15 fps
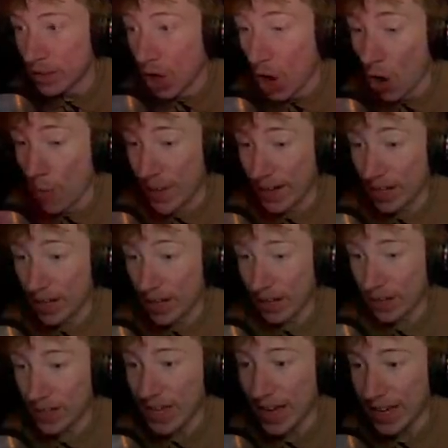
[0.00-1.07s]
Oh my god.
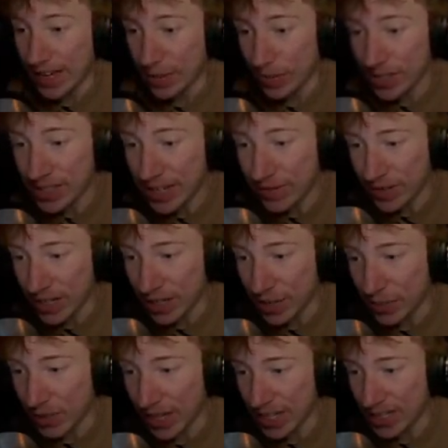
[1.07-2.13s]
Yeah, he wasn't even in the
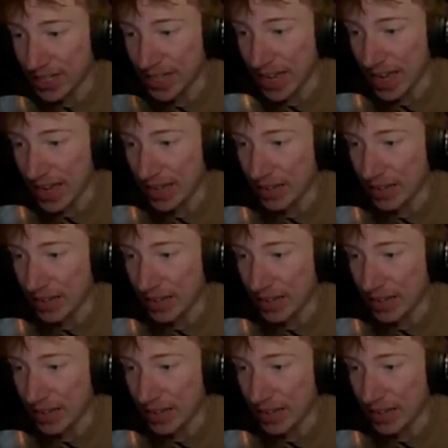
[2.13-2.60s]
place yet,